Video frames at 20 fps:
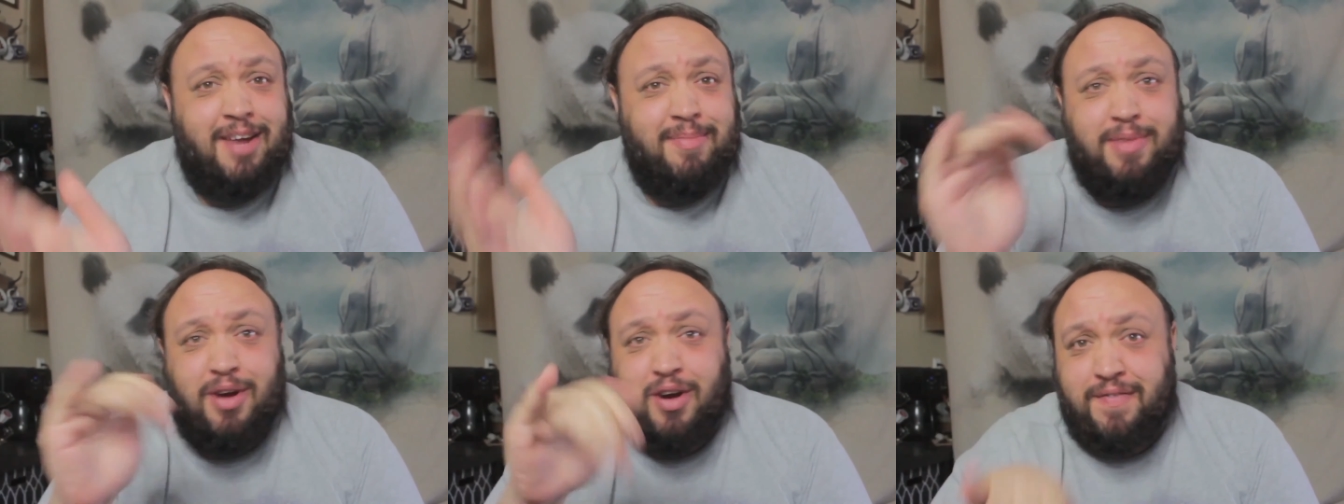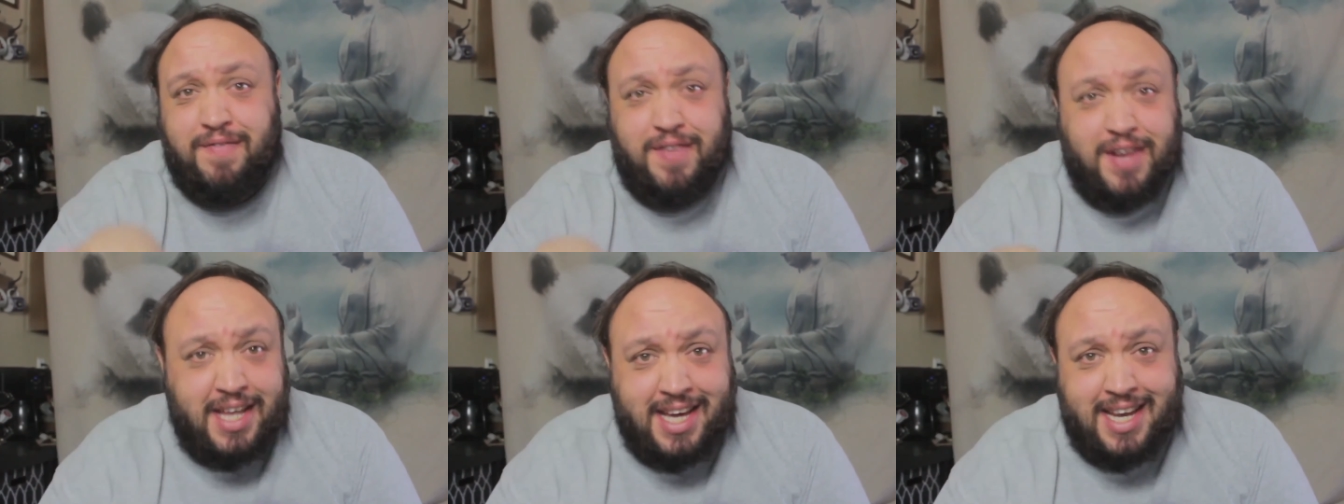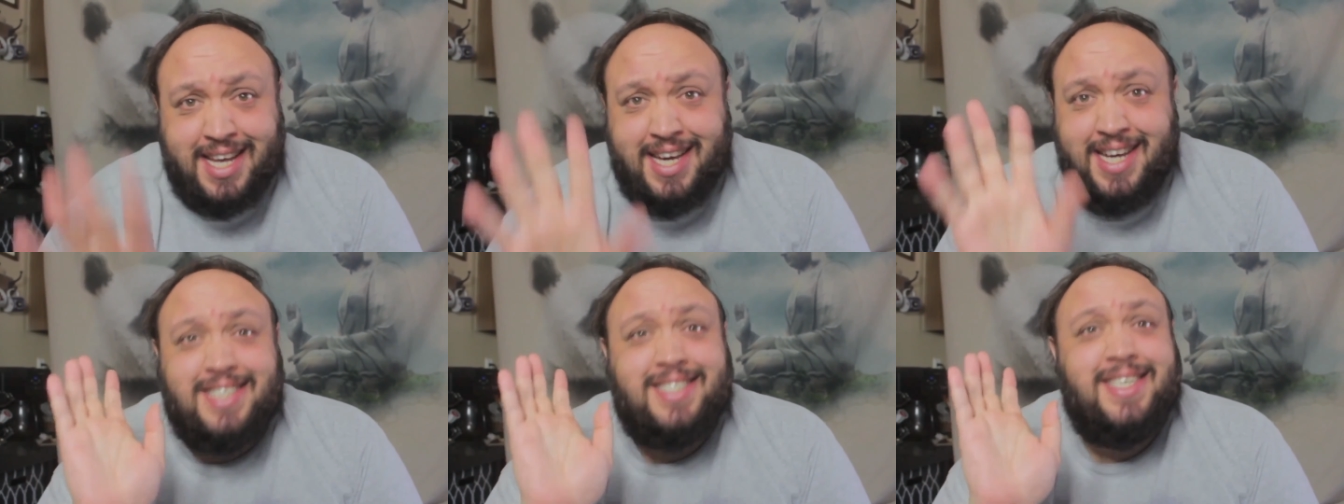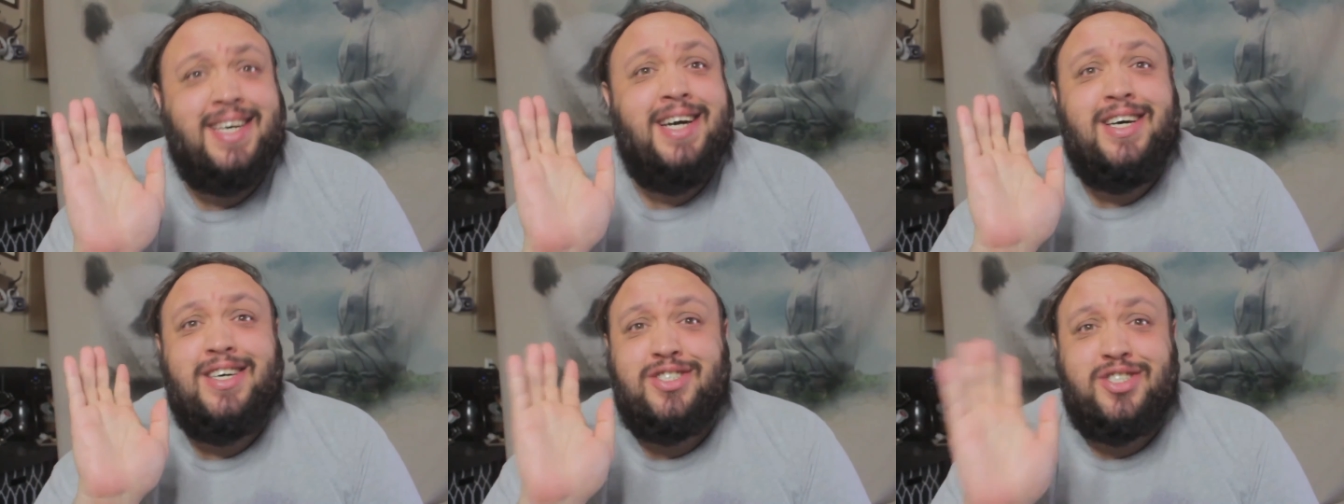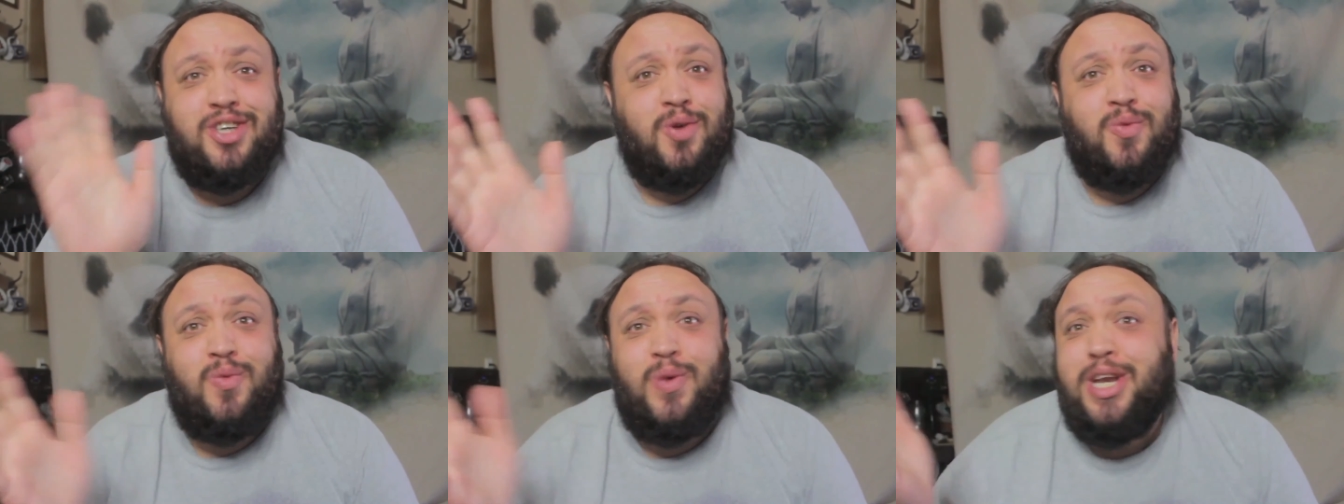Get them, they're affiliate links.
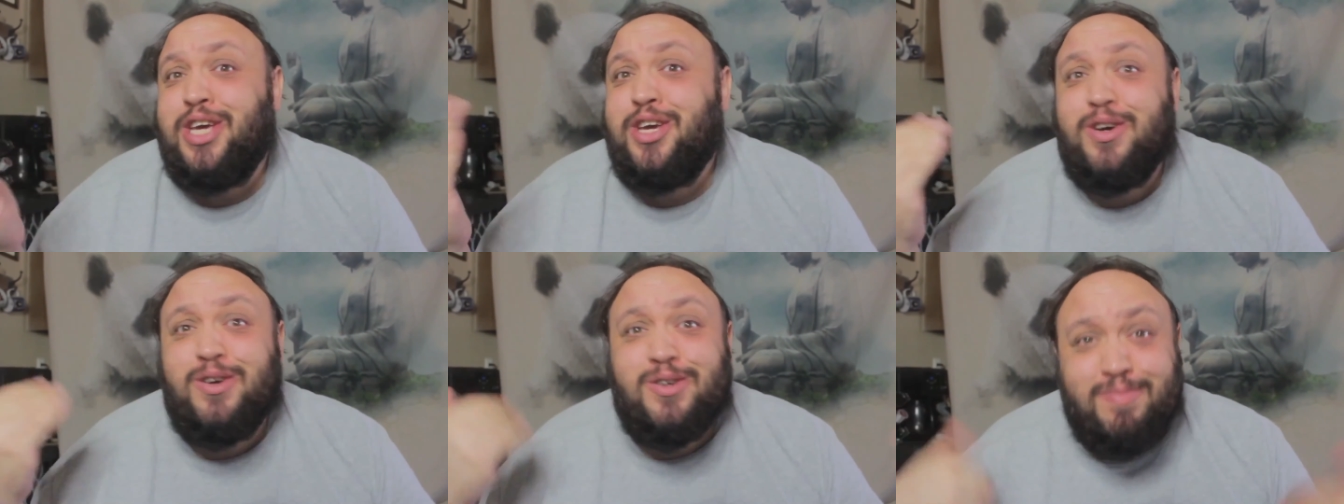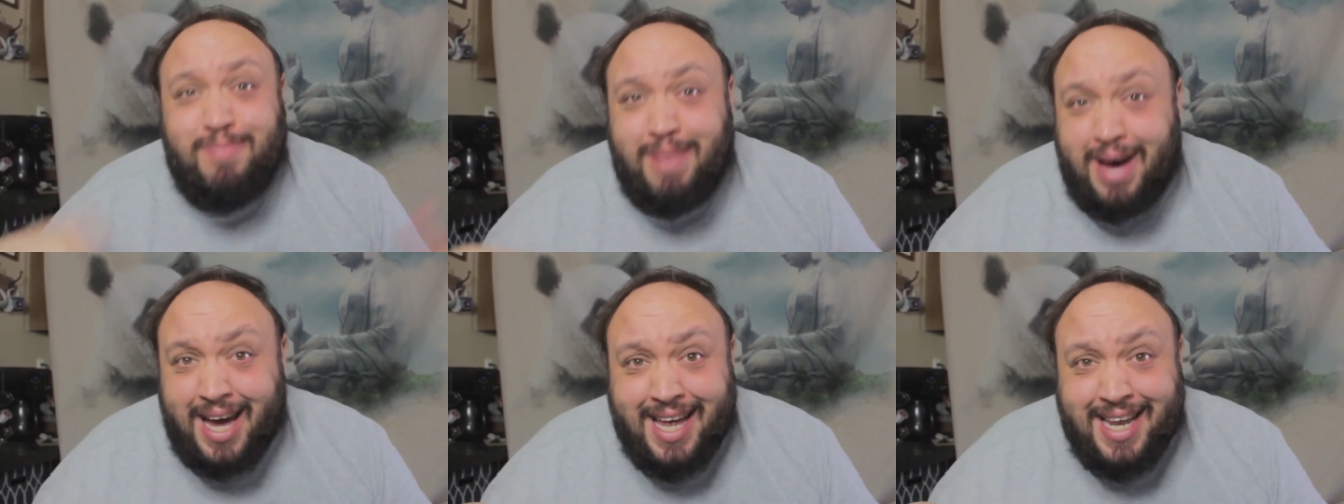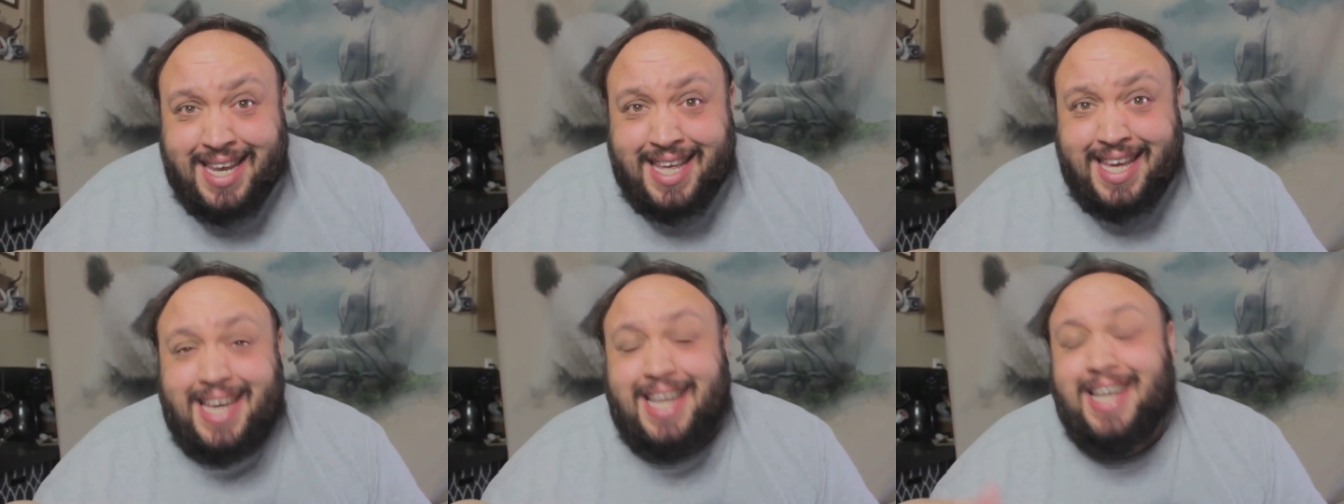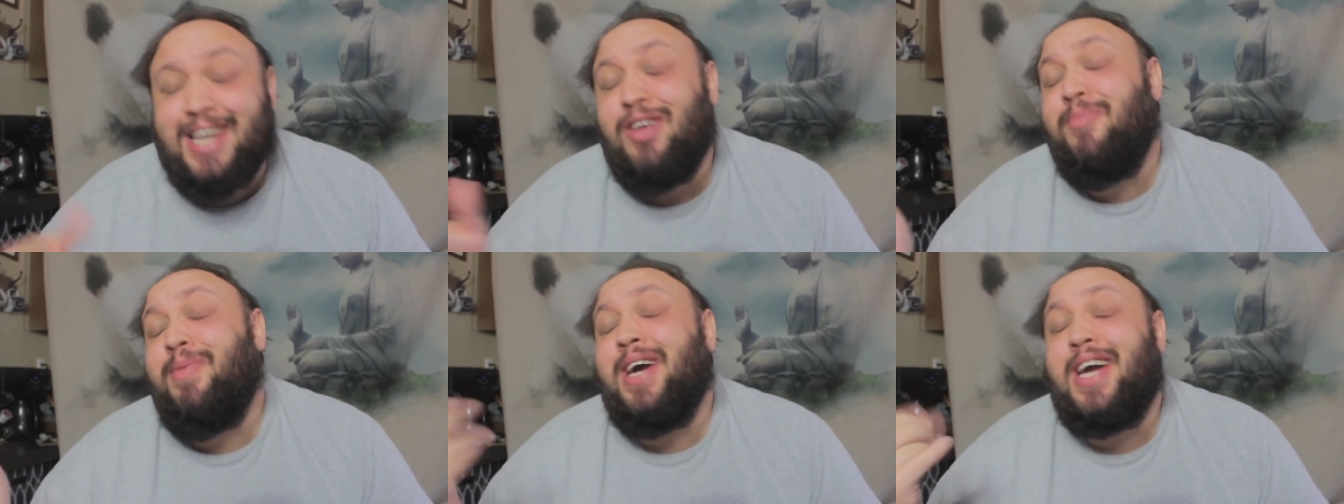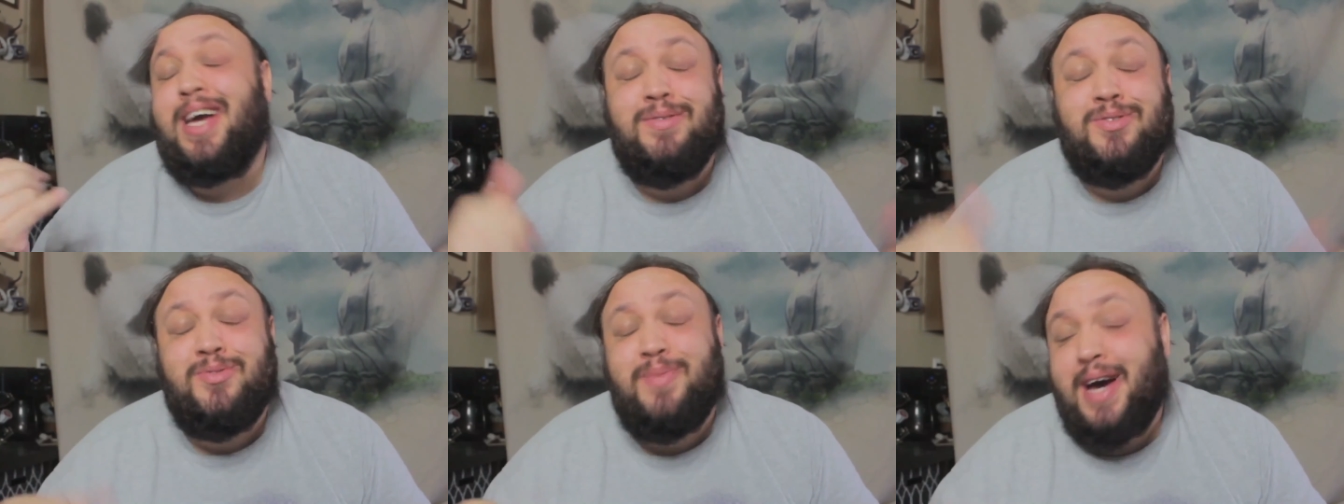So when you use my link, a
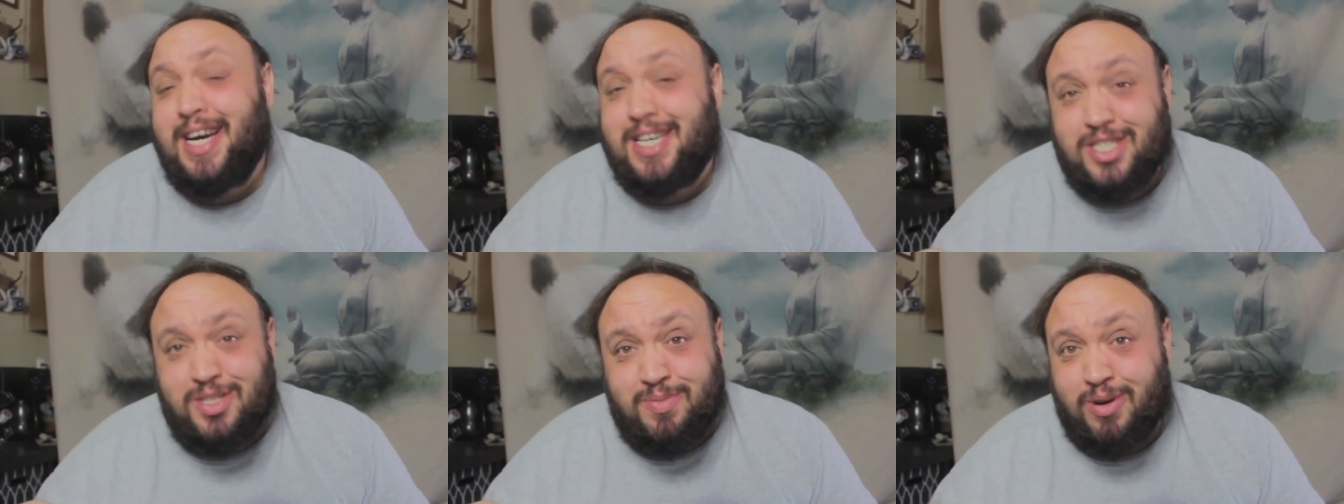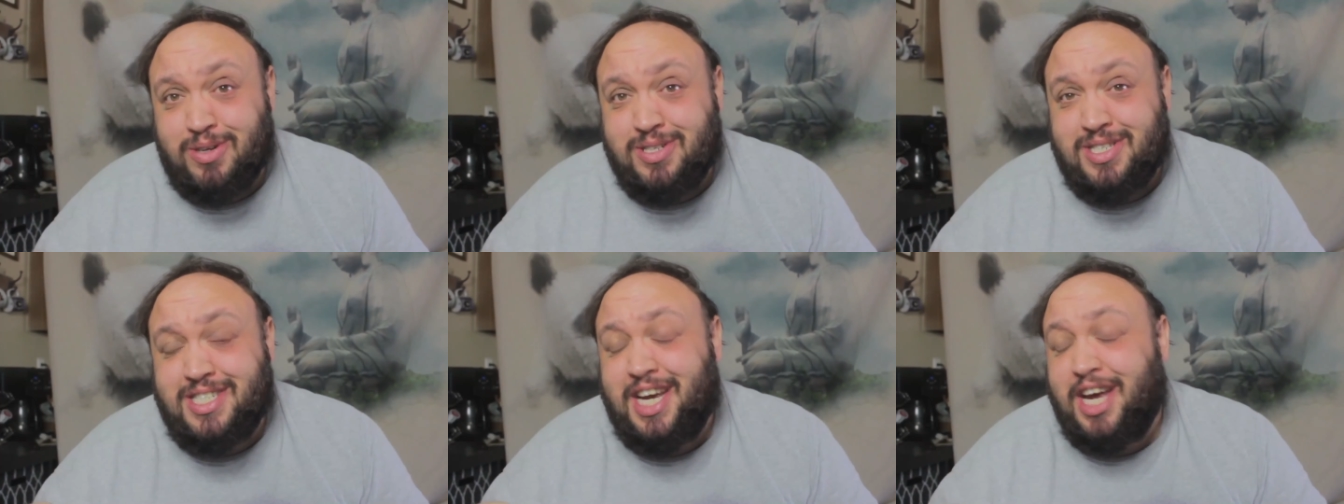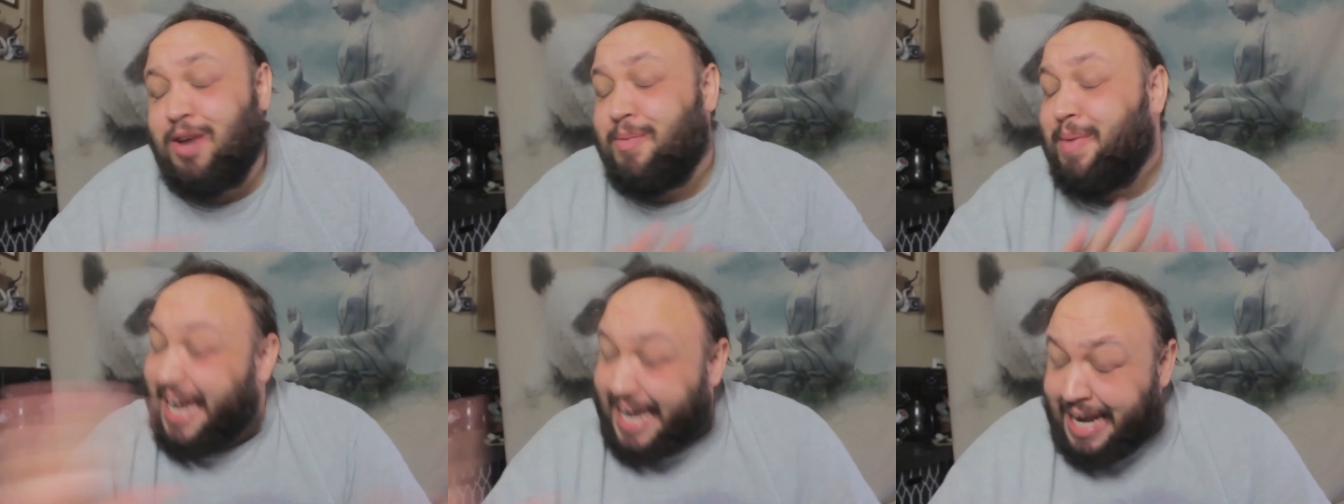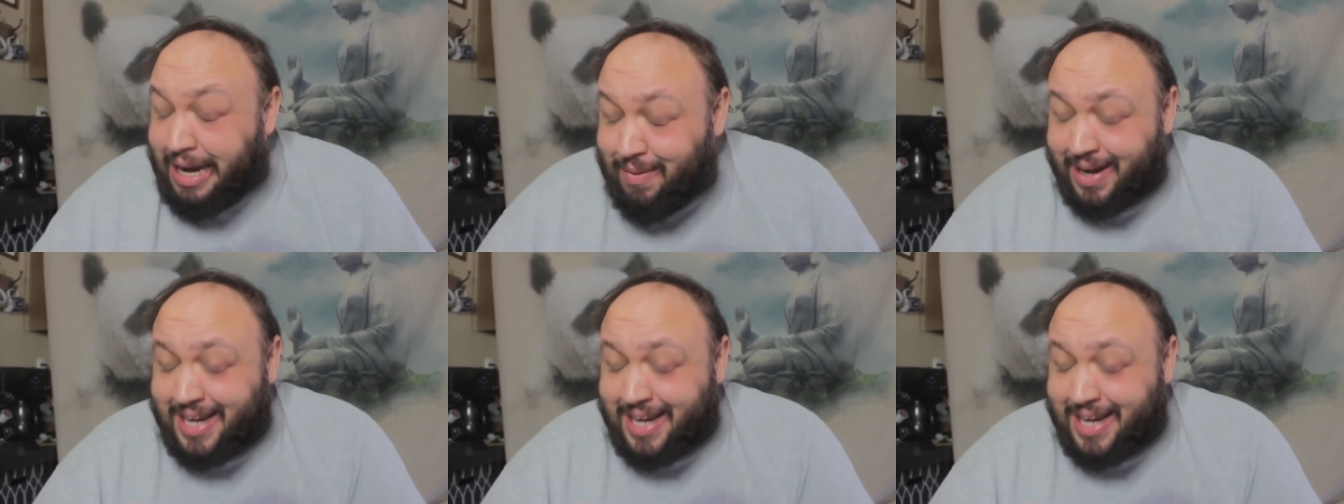little bit comes back and supports the channel.